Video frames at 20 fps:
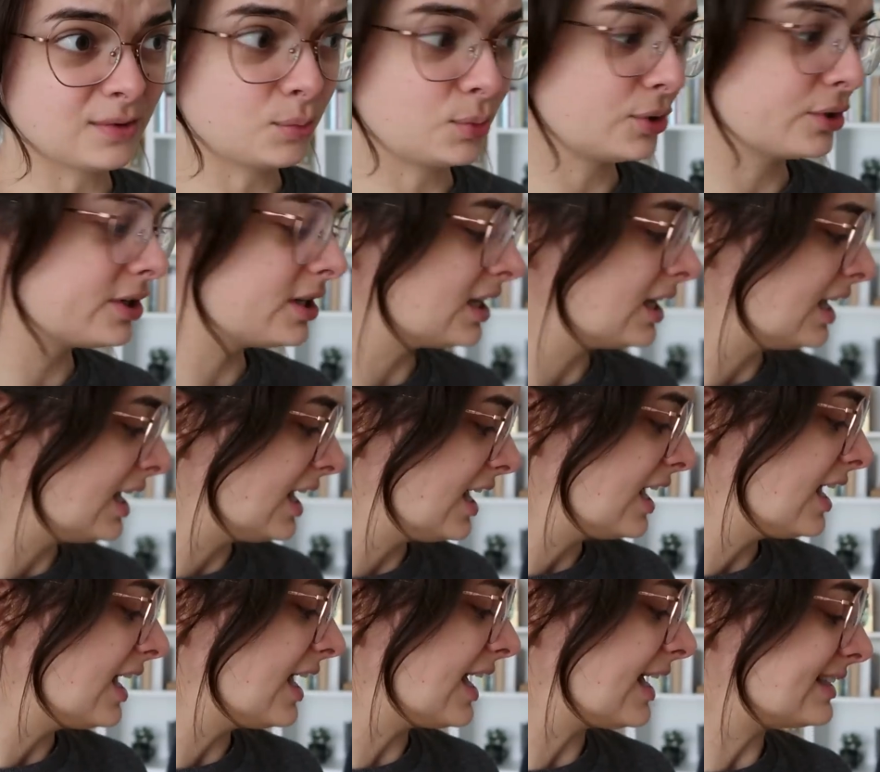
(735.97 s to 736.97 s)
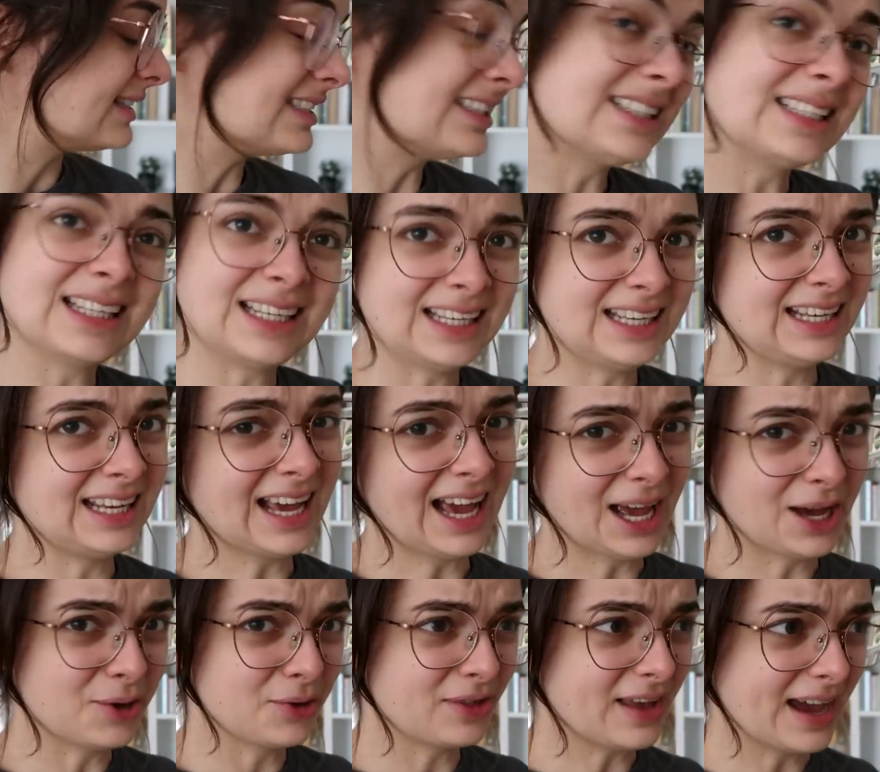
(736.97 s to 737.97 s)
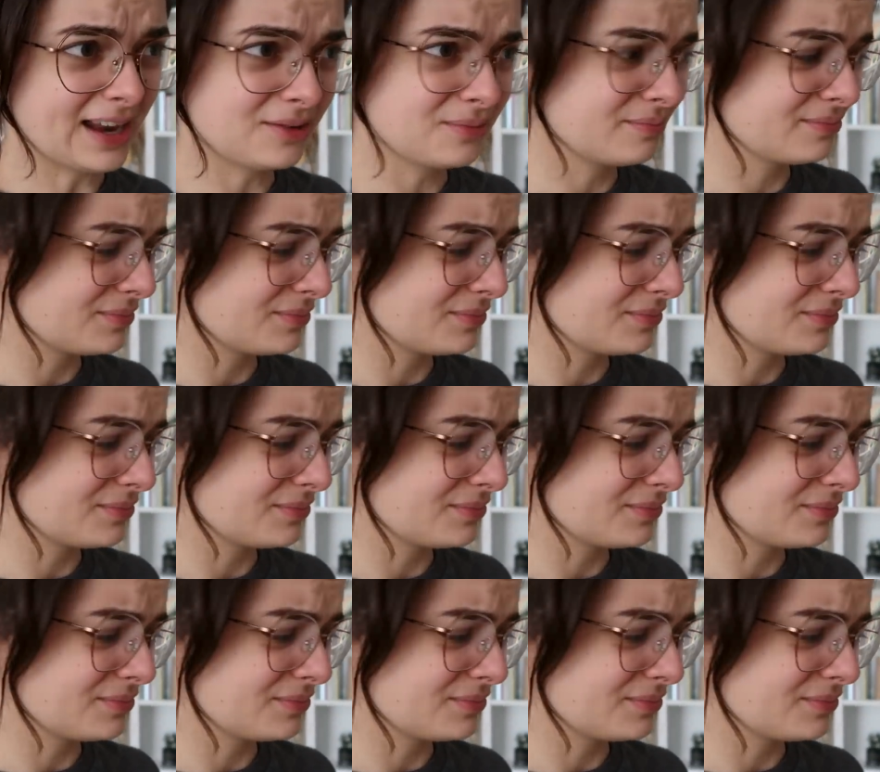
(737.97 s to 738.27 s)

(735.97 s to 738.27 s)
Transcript: the wood, and see how that